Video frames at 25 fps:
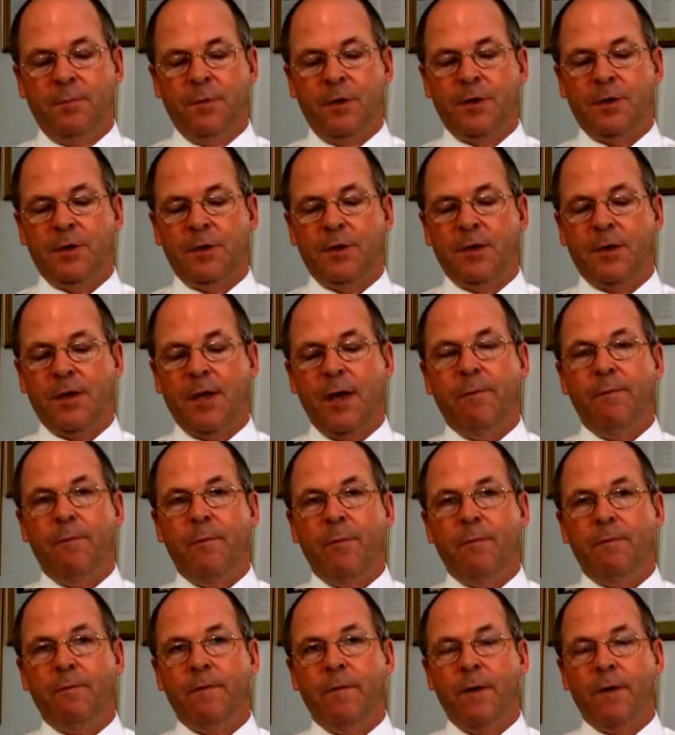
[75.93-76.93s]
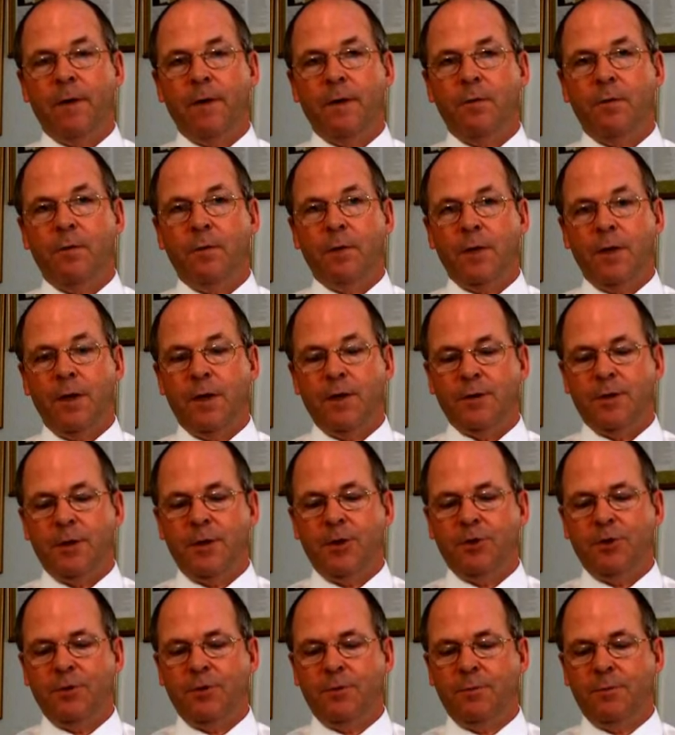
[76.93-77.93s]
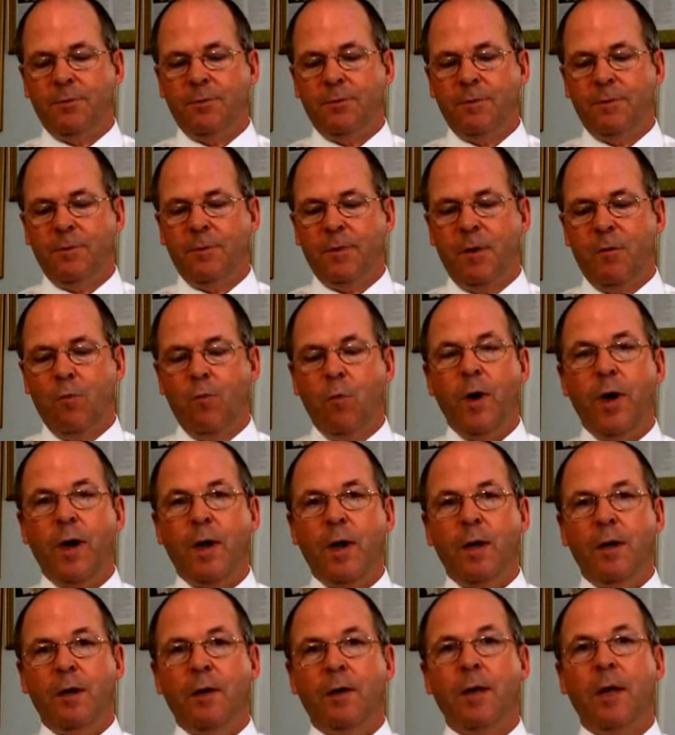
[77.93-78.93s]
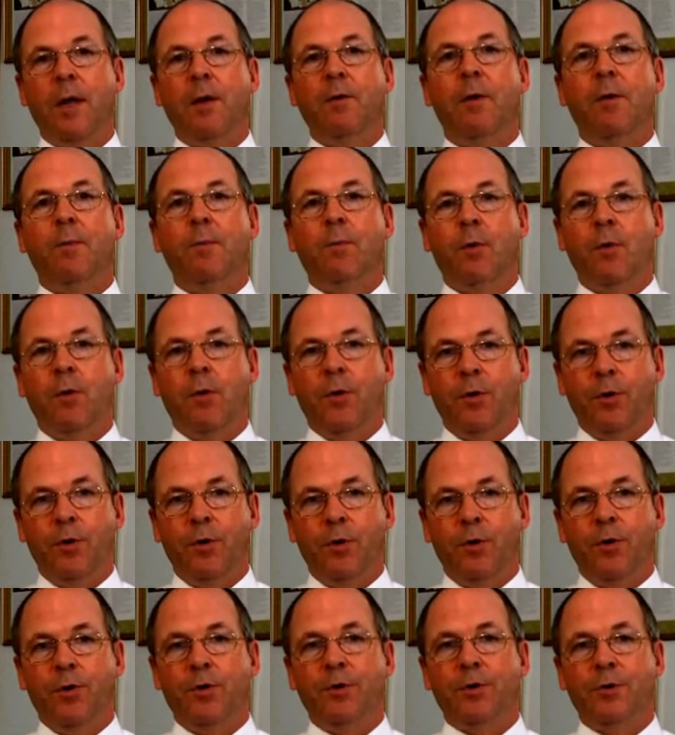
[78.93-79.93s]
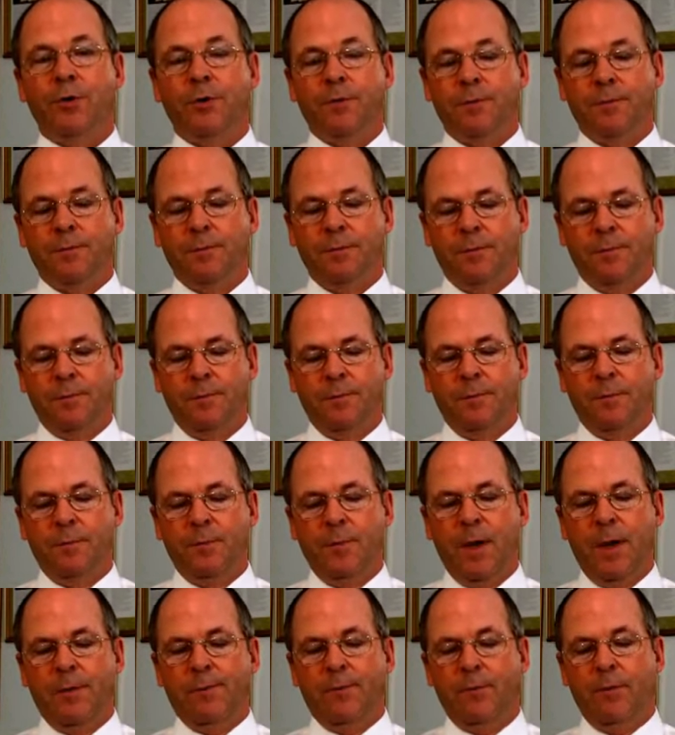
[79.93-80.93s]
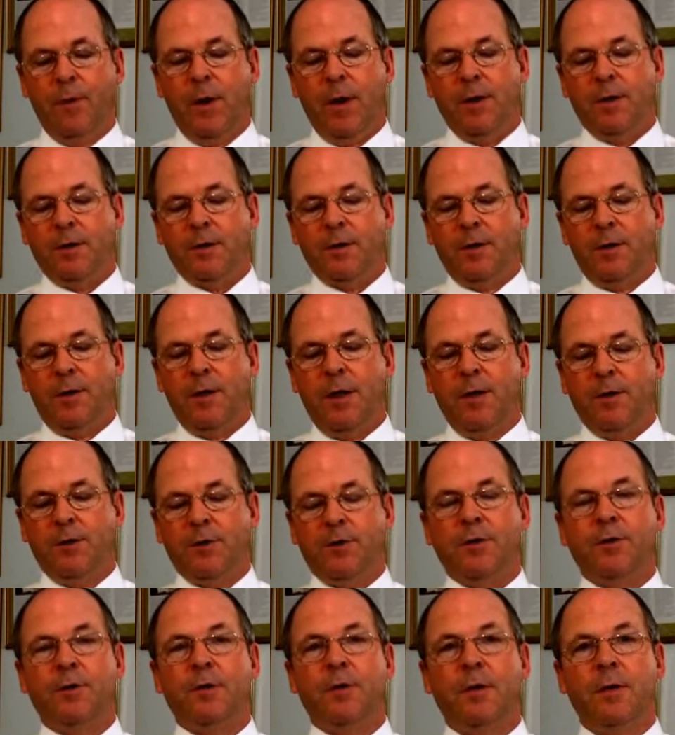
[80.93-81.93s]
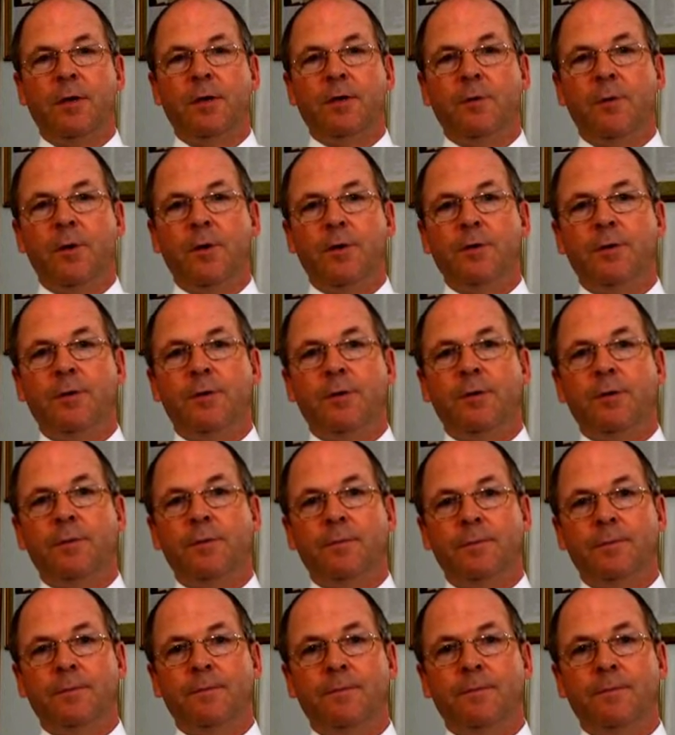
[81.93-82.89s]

This is a government-funded organisation, and we, their employers, have a right to the answers to these questions.